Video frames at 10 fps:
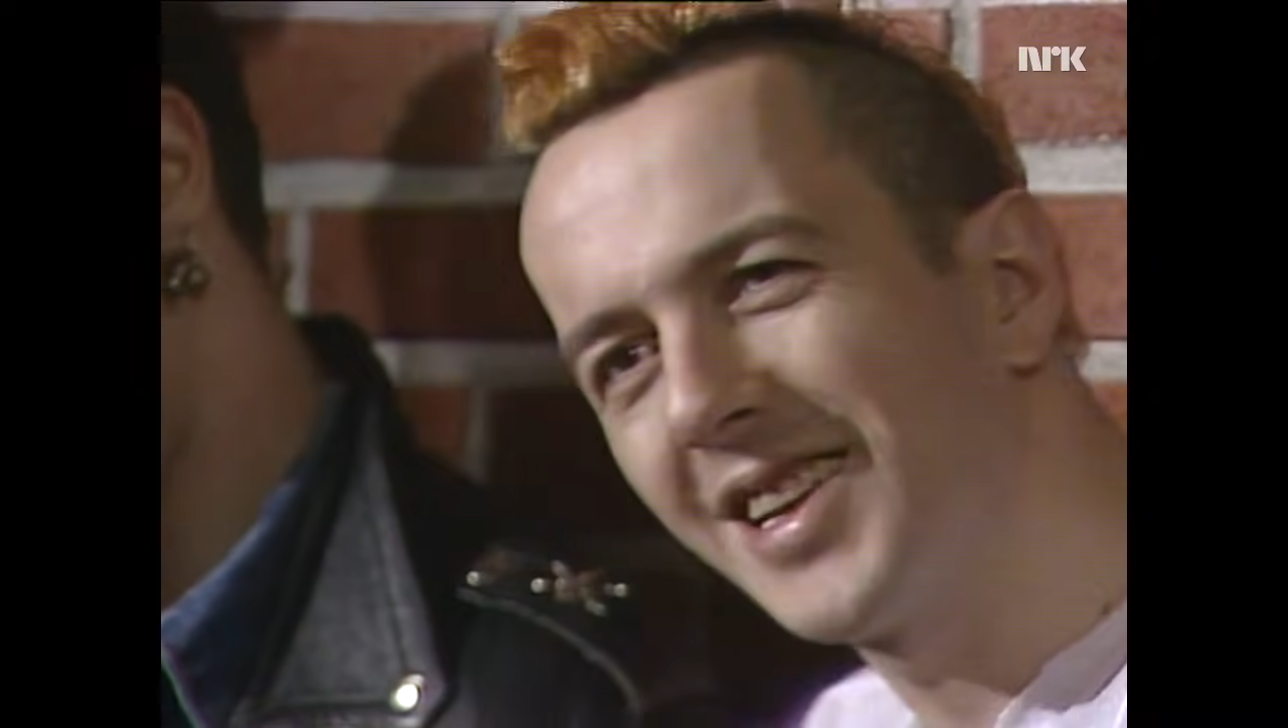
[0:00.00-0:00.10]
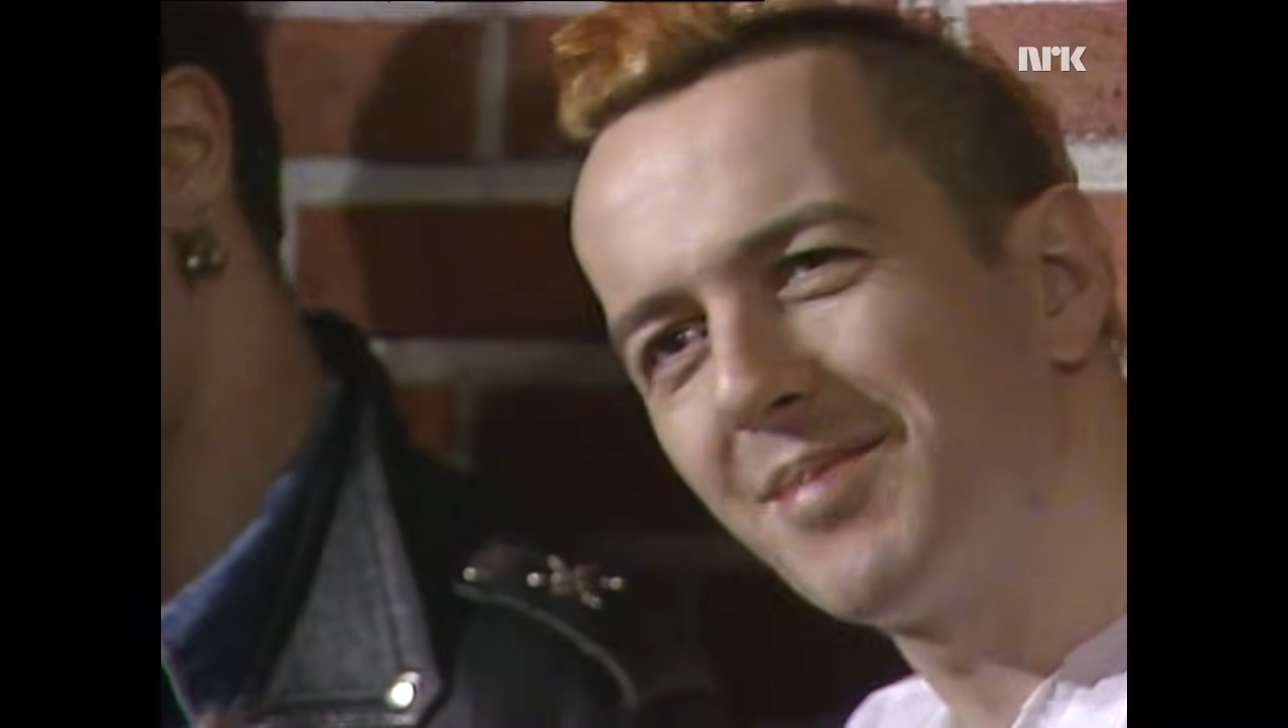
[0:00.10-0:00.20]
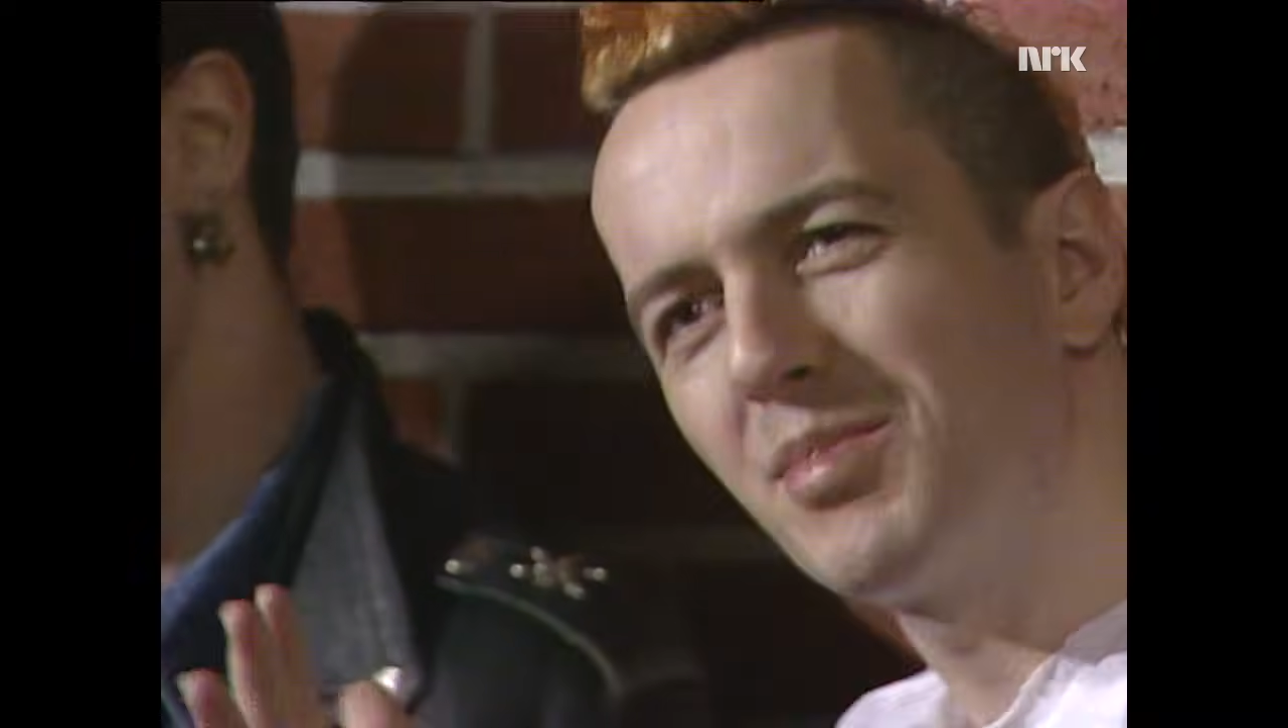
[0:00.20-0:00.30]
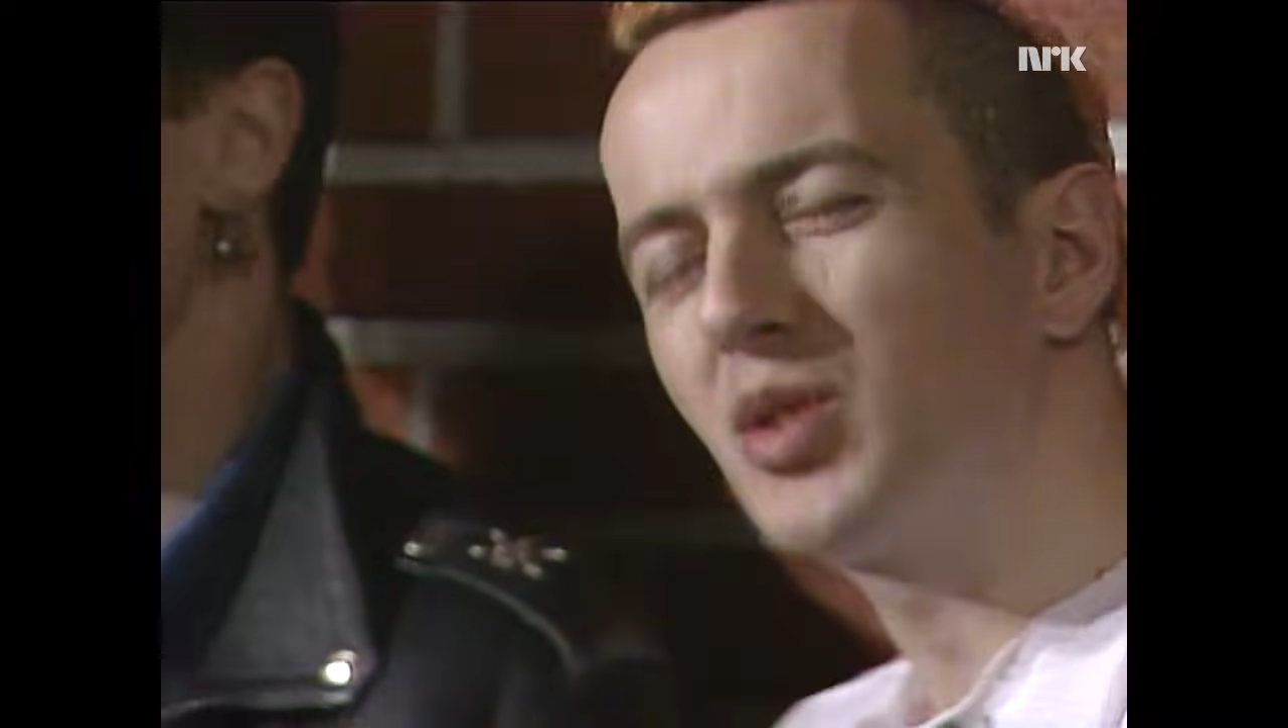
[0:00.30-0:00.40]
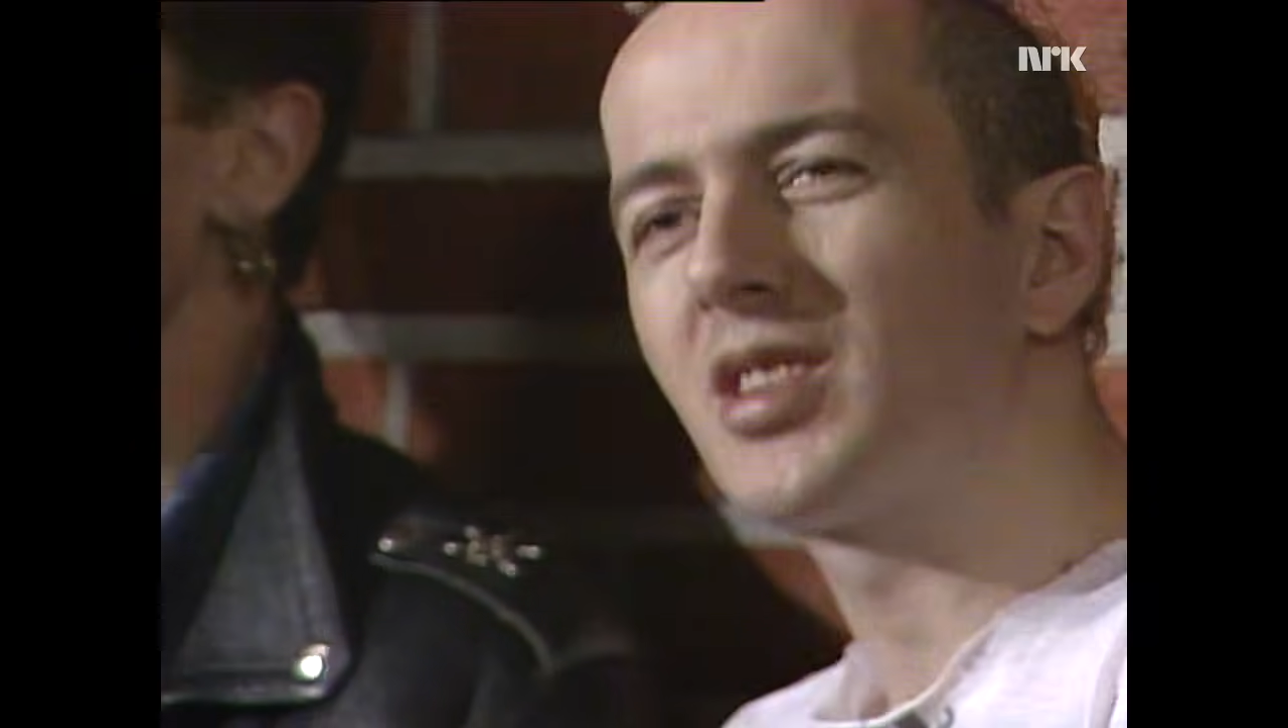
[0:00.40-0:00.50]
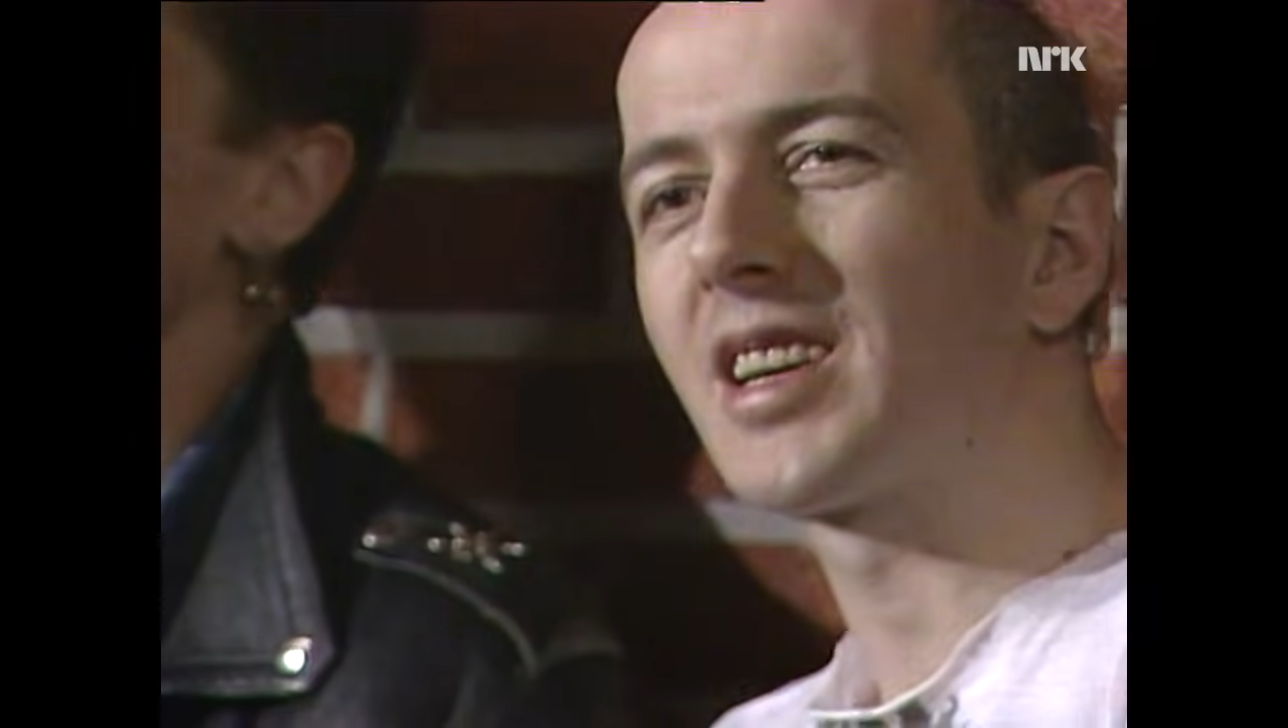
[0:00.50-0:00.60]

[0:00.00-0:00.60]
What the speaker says: music